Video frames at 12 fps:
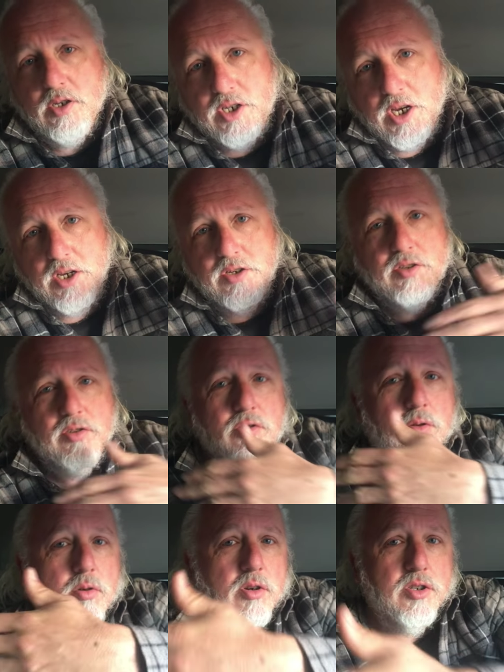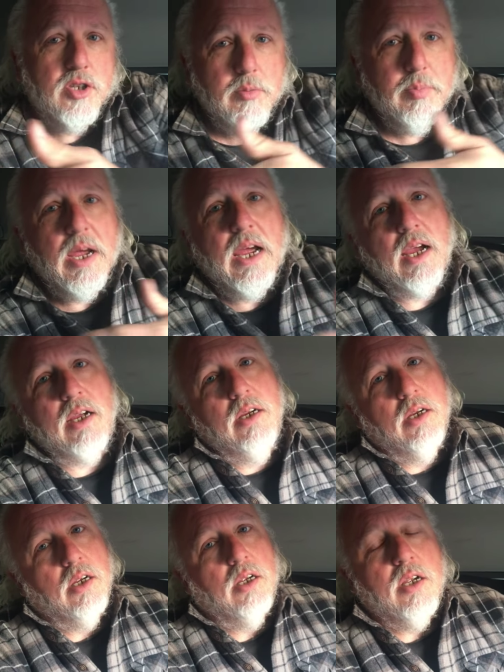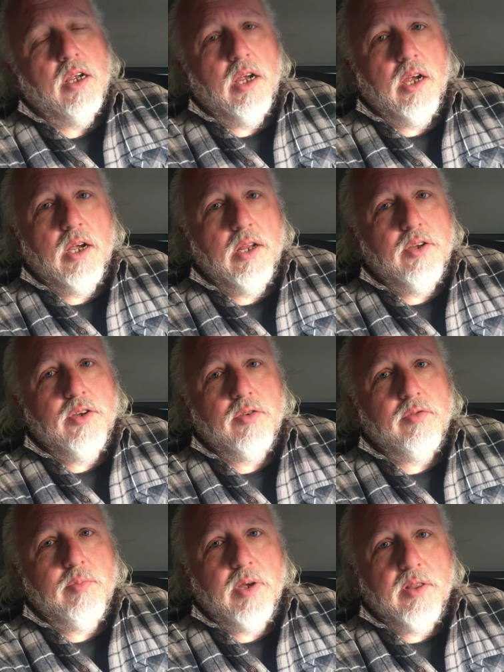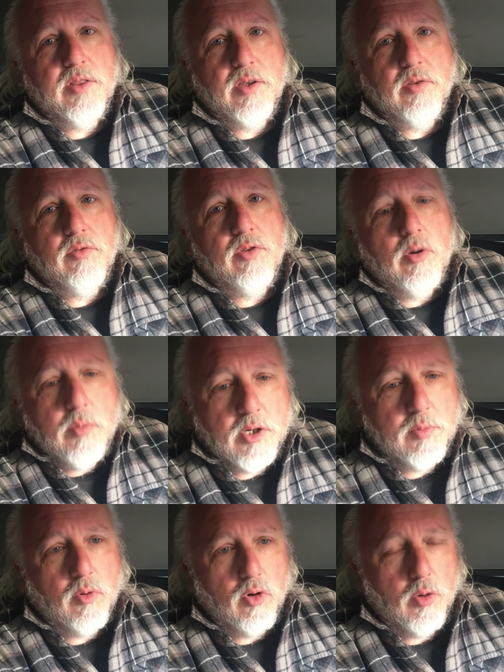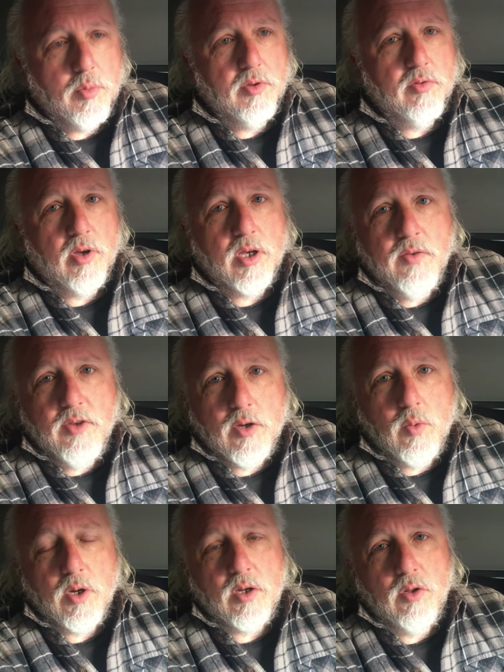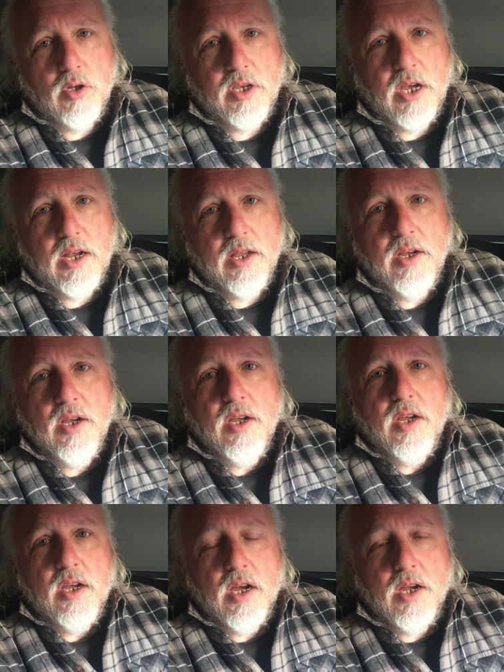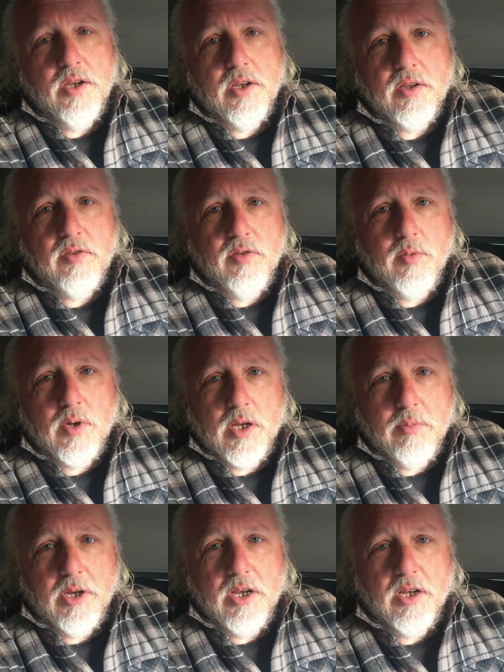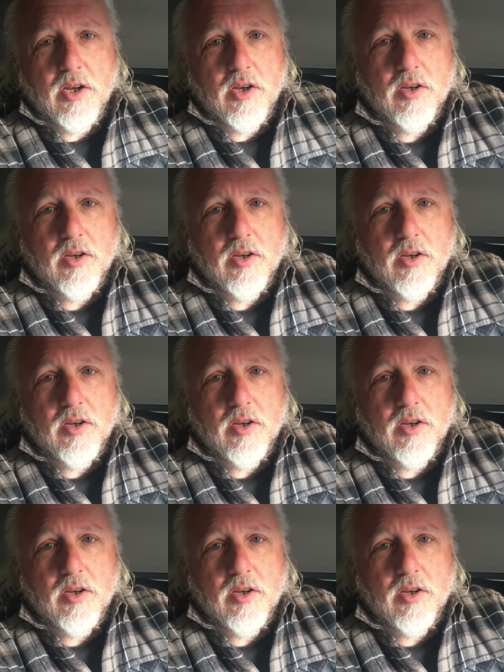change the storage in the back and it just made things so much more open. So I'll give you a quick look at it and you can see what I mean.